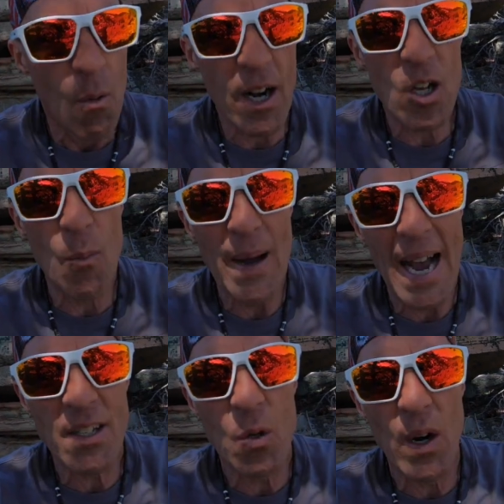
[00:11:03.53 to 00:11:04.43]
want to go
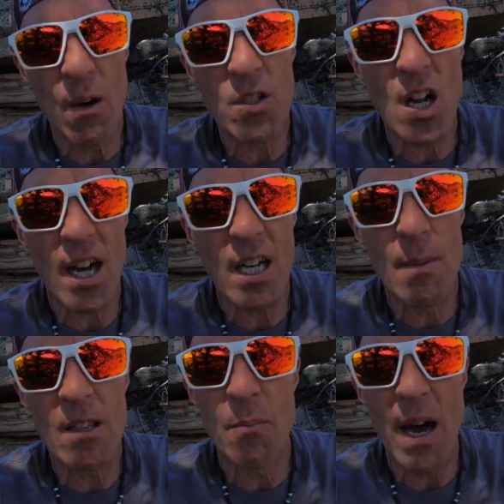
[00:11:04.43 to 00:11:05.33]
back to when I was talking
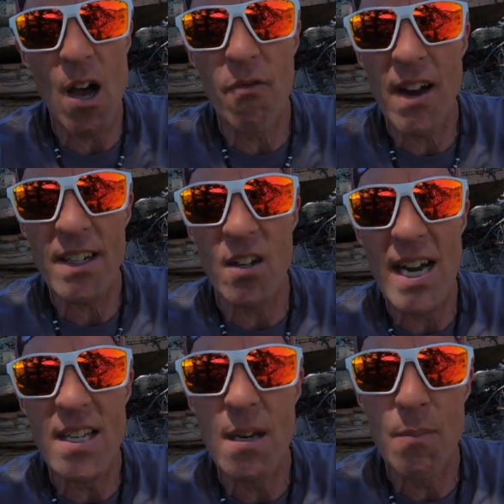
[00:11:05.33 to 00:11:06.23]
about the
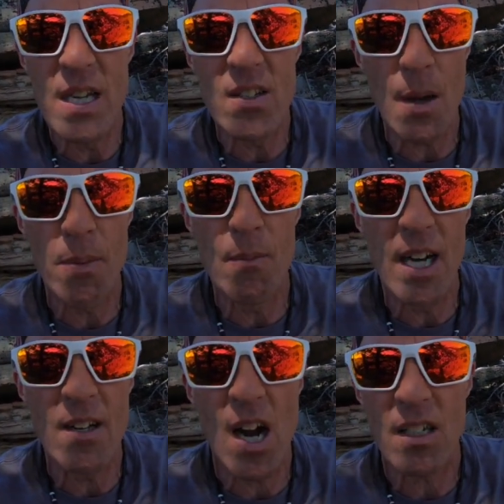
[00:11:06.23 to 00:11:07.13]
BioFactor ATP
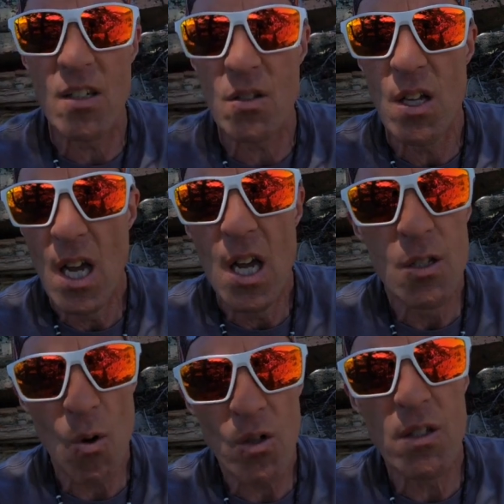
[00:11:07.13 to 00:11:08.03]
supplement I
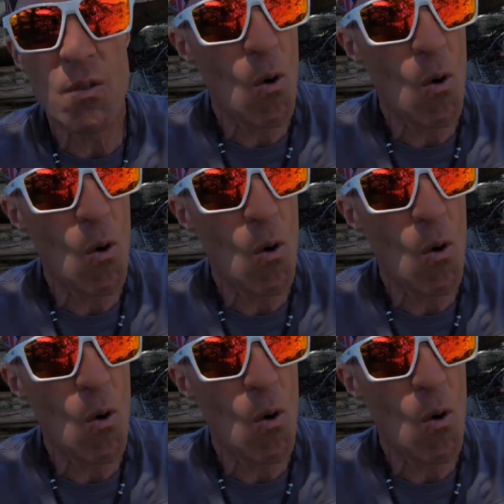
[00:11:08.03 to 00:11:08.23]
spoke this